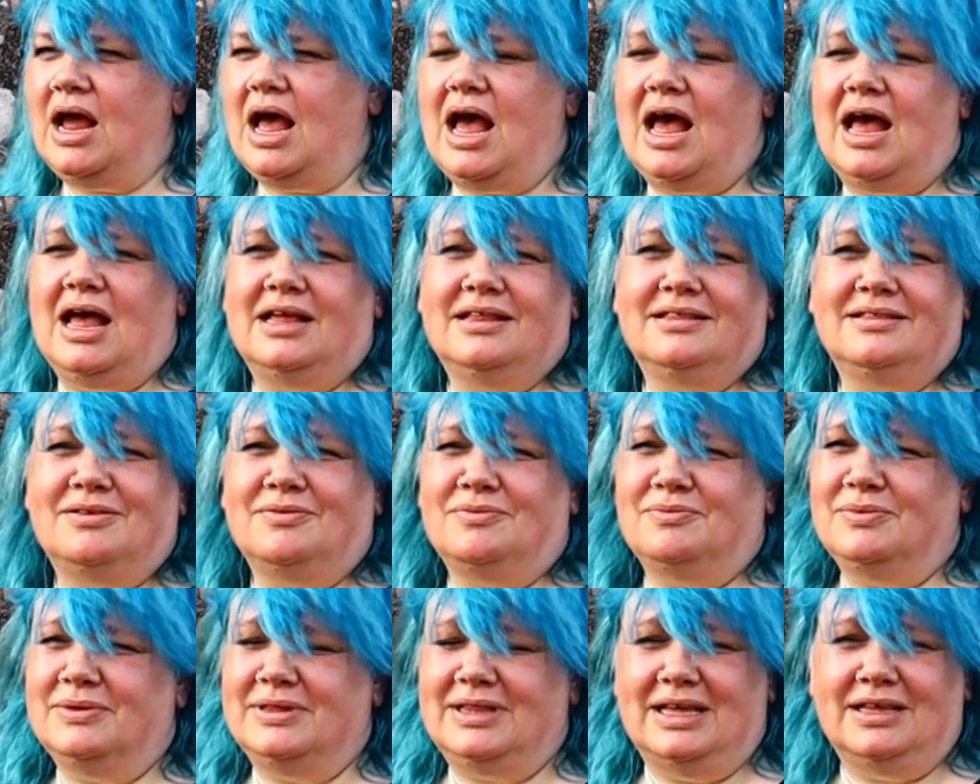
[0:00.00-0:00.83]
and
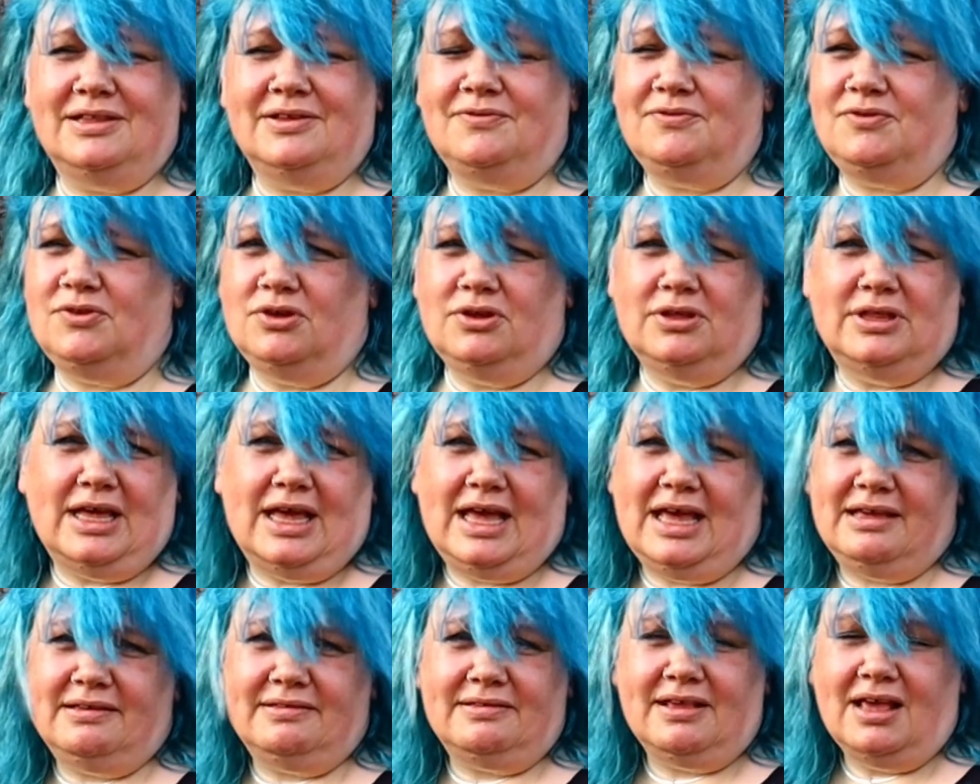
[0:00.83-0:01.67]
within a few
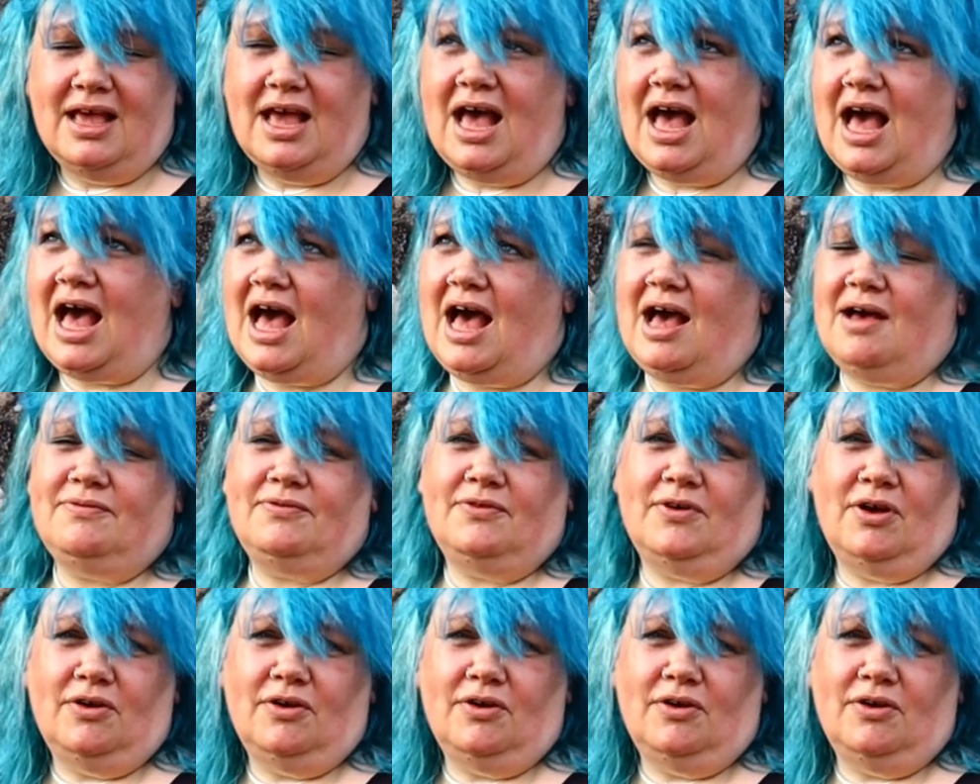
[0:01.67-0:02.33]
days half